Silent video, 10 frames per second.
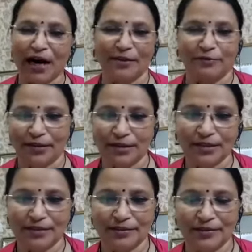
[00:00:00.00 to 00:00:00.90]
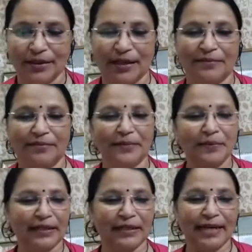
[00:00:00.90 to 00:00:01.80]
hard work.
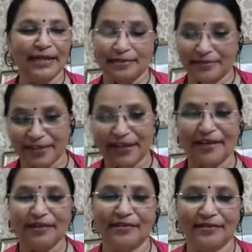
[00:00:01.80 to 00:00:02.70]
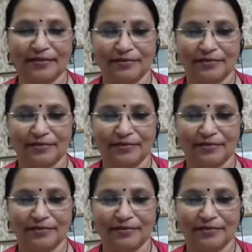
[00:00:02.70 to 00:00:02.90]
Everybody has trained